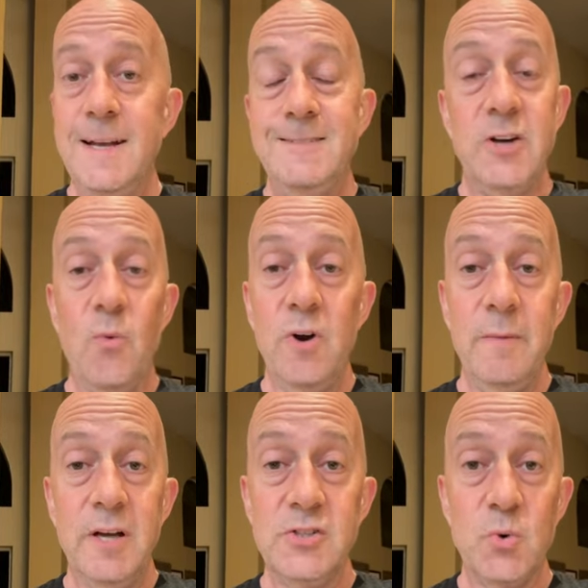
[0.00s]
Don't worry
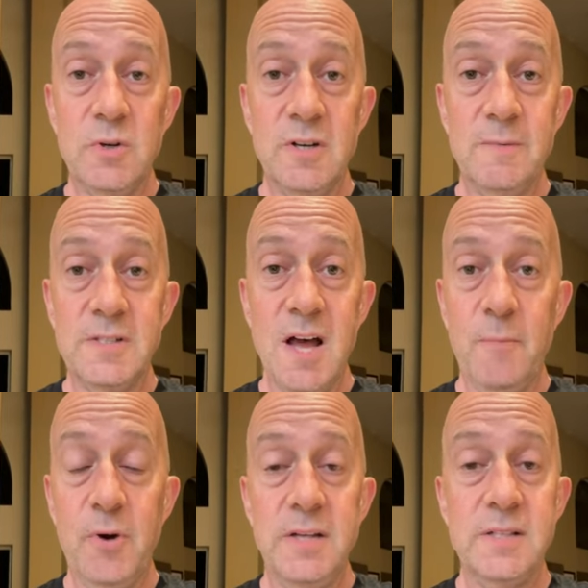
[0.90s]
about short term
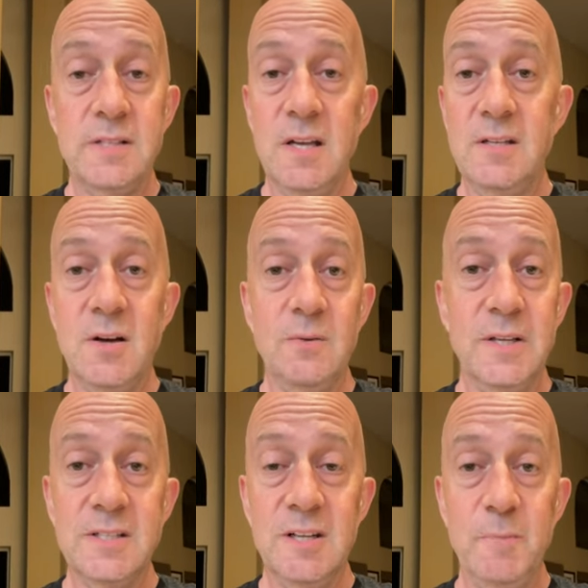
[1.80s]
stock prices and don't
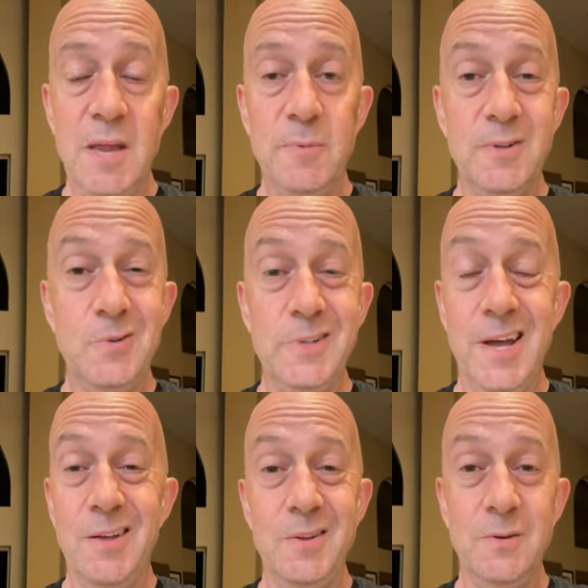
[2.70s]
listen to people who
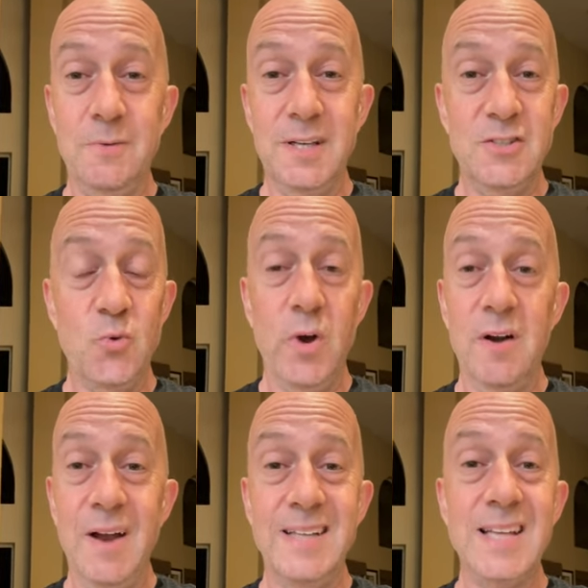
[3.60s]
tell you that
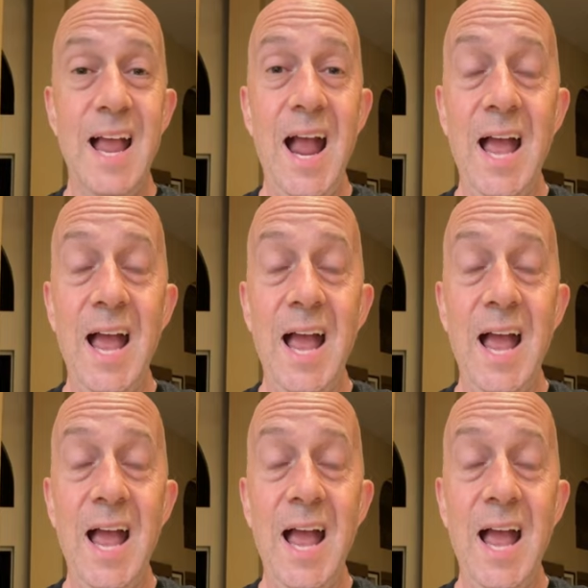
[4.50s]
Twitter has